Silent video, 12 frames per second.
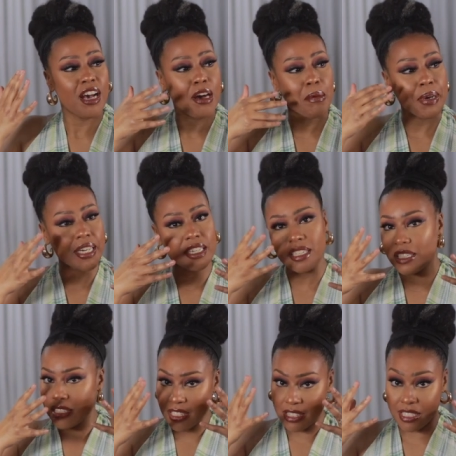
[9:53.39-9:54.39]
oh my
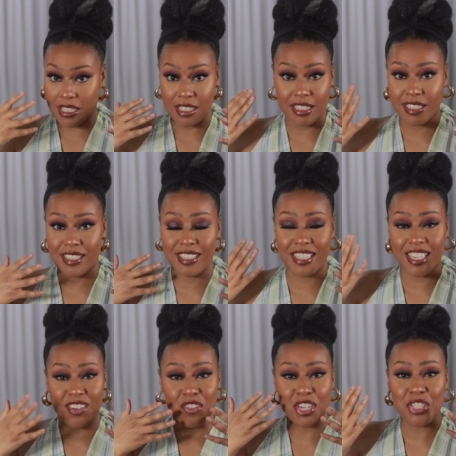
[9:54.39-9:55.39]
goodness, is it is it
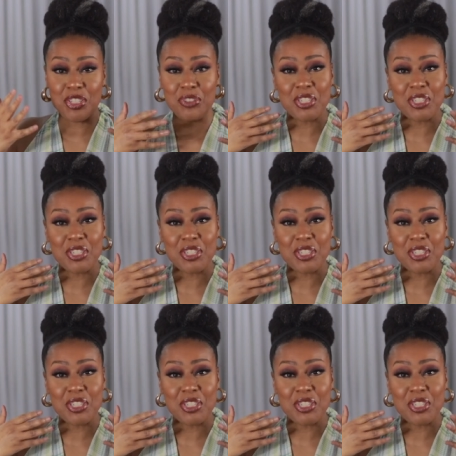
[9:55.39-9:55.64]
going to